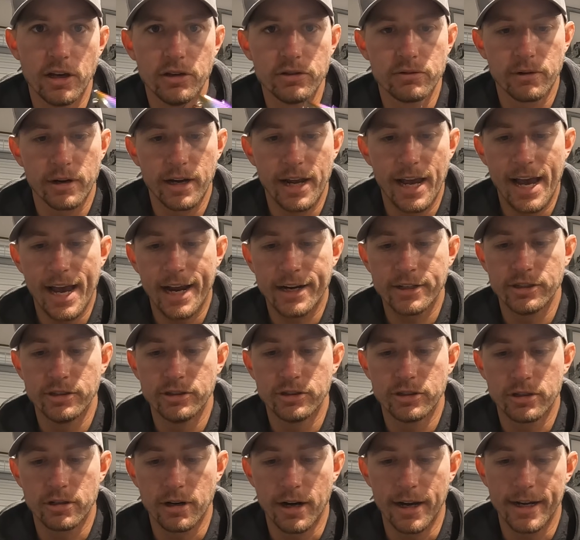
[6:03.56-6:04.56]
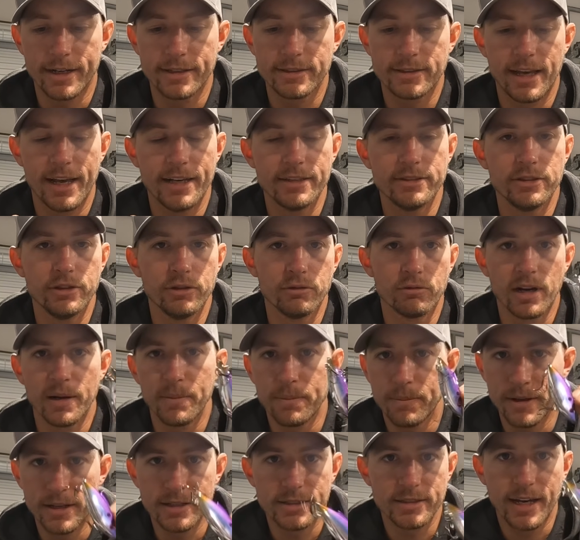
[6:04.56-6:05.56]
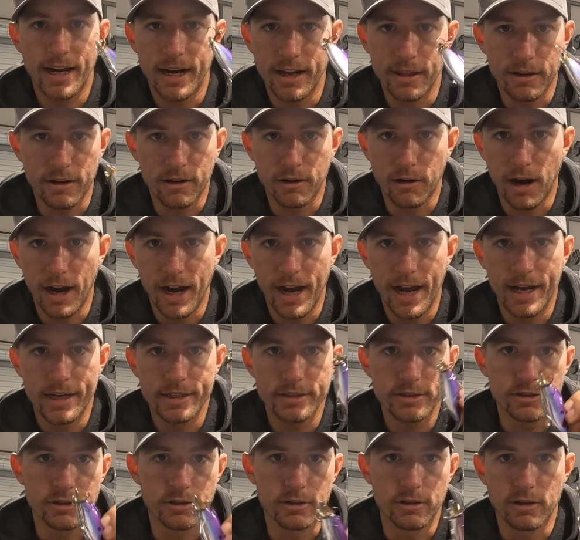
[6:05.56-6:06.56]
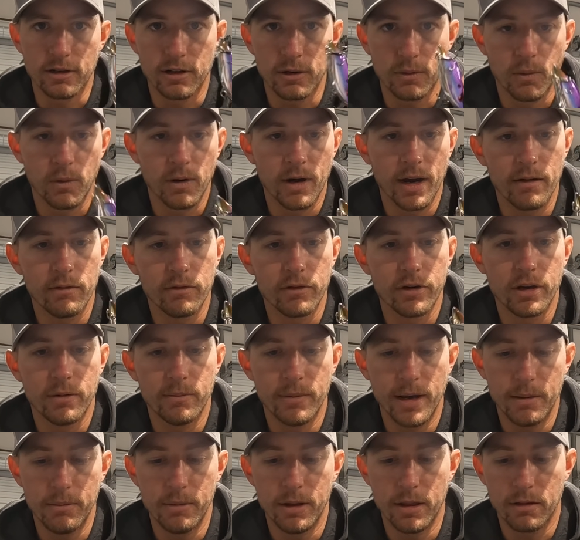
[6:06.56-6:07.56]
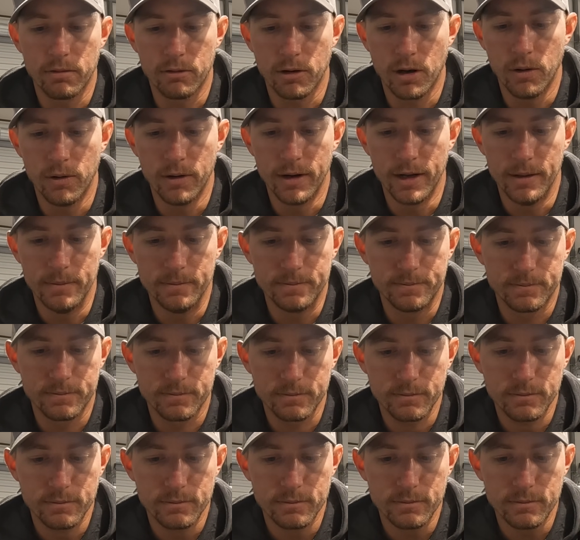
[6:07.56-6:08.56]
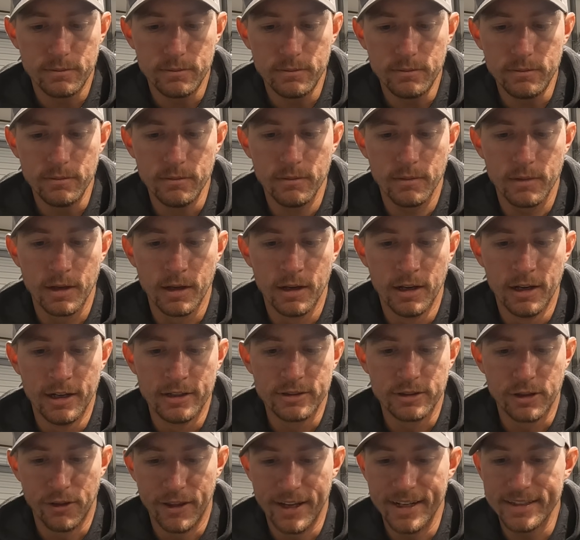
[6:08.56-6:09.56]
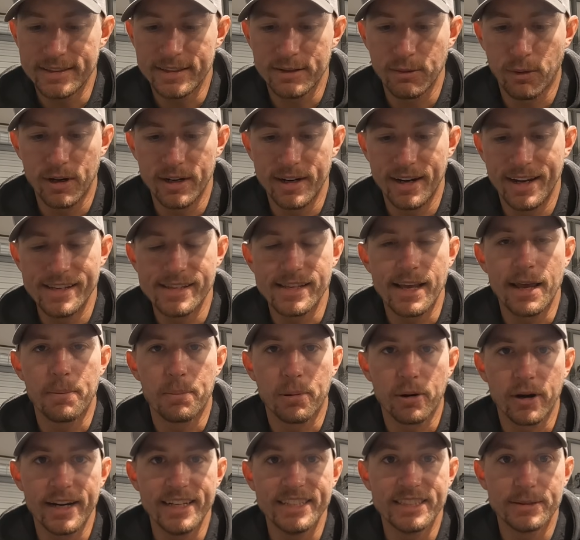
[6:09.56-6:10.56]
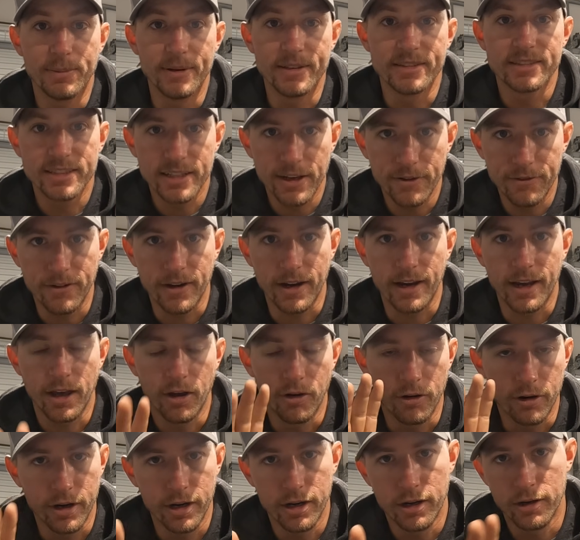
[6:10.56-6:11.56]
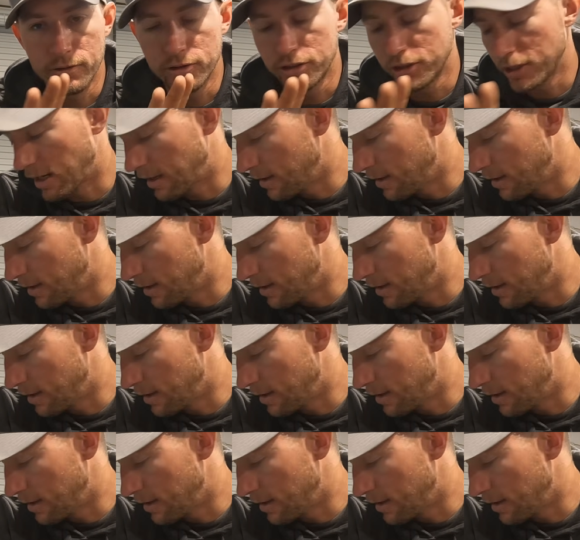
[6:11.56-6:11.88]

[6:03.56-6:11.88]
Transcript: those reaction strikes as you rip this out of the grass or wherever you may be throwing it. So this one is a pretty specific color. You know,